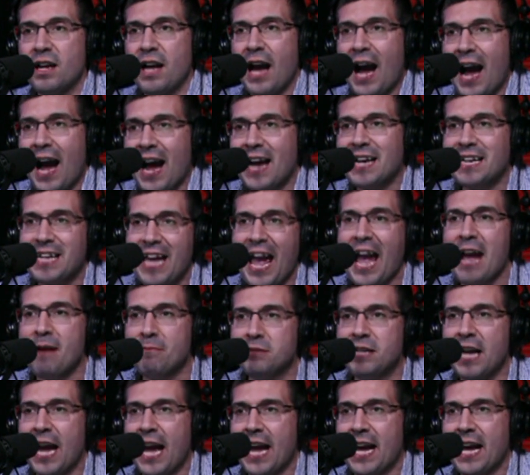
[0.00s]
on game
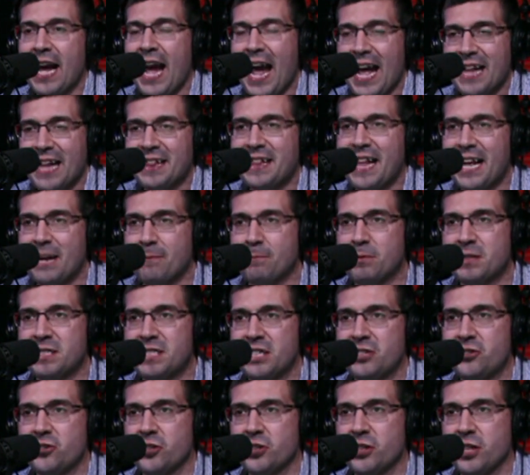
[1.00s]
day at that
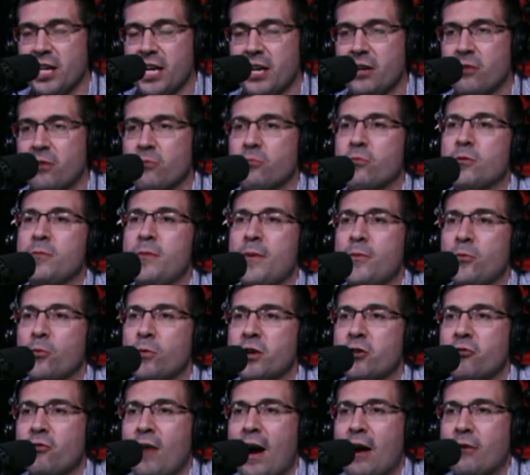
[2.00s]
position, like, remember
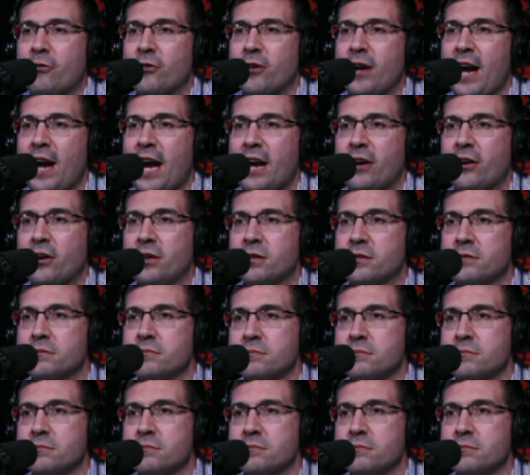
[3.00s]
when Crowder got hurt?